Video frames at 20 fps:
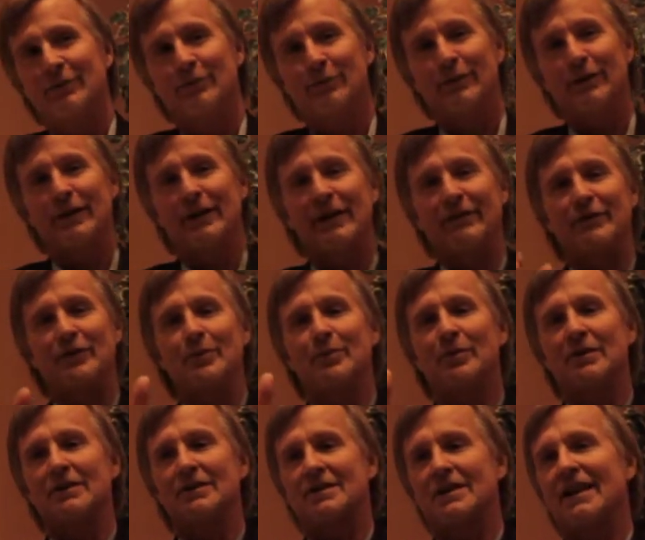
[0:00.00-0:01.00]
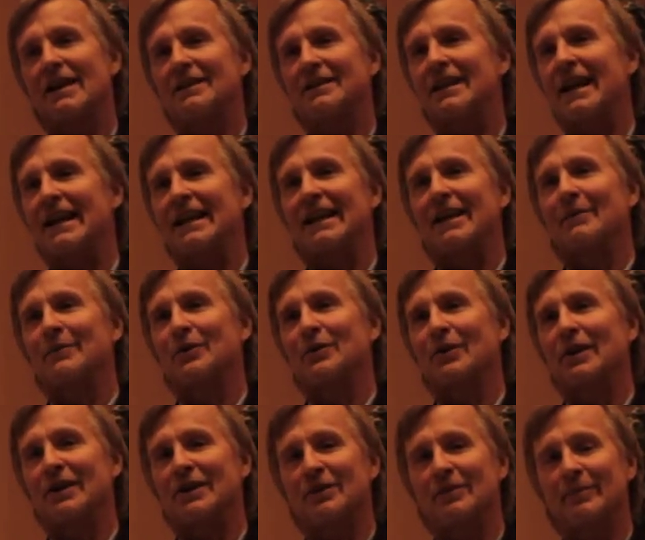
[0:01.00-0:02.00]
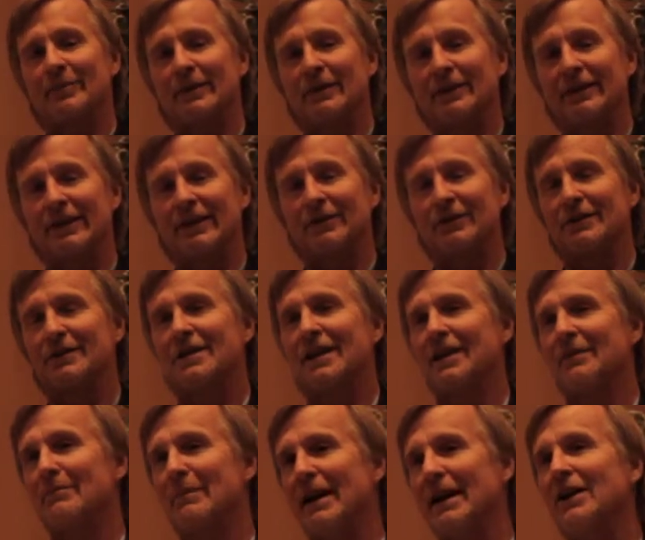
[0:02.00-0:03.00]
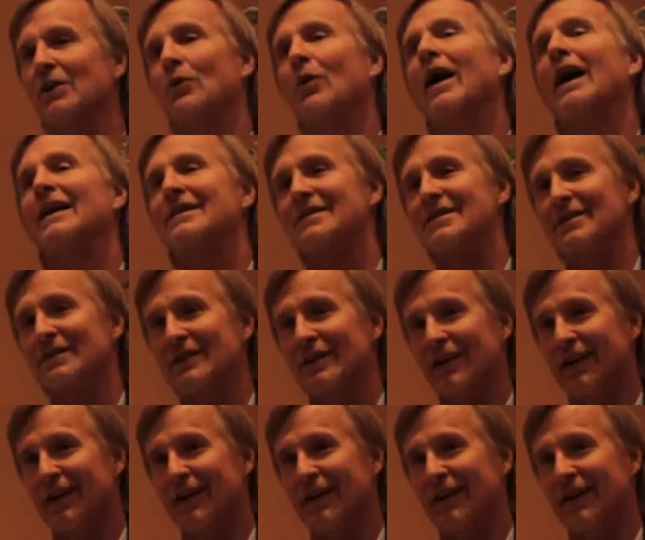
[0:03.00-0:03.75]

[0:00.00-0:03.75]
if you put 10 kW on your building or 10 megawatts